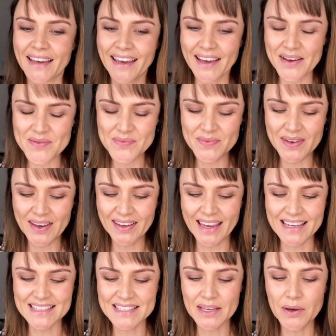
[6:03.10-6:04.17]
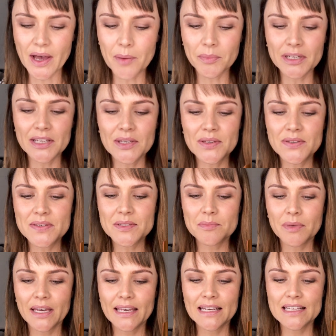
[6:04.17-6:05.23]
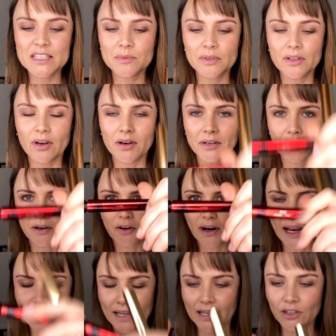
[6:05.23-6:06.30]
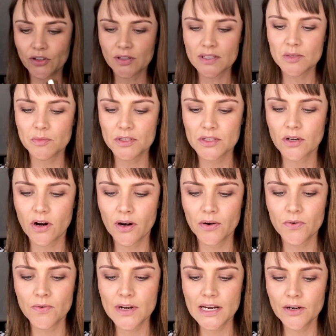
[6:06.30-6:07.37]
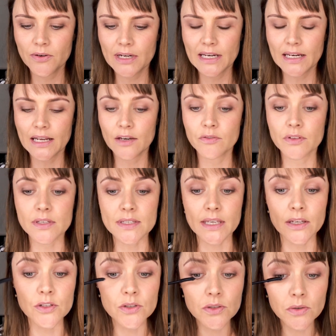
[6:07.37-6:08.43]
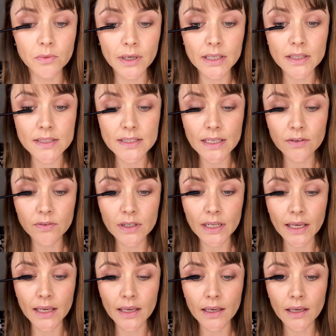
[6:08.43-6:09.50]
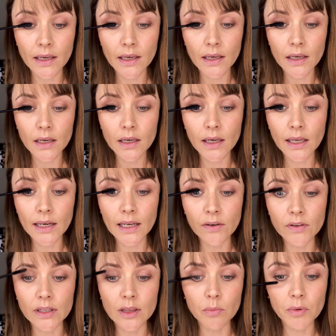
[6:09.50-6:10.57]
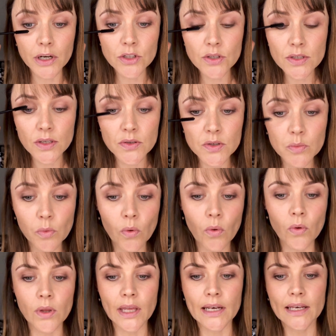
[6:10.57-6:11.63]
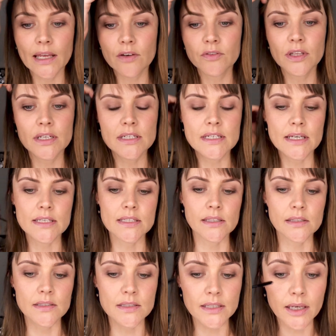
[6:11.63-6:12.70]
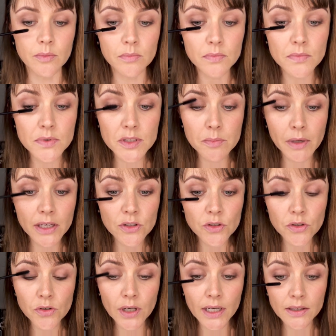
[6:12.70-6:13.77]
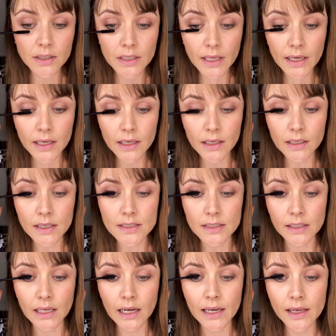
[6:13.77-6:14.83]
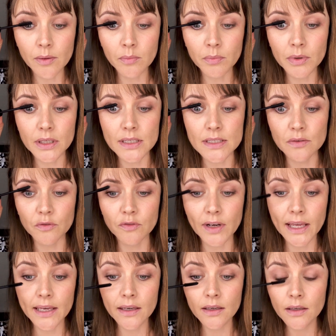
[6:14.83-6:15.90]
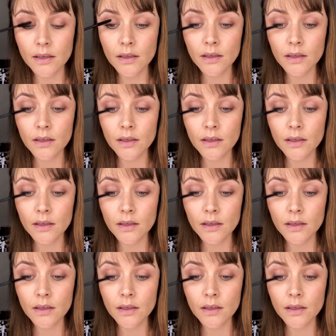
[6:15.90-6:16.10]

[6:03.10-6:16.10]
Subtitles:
Okay, so I'm going to use my Elizabeth Arden Grand Entrance mascara. Really love this. I do wear this every day. I love that the brush is so small. I love that it doesn't smudge throughout the day. It doesn't clump. It doesn't flake.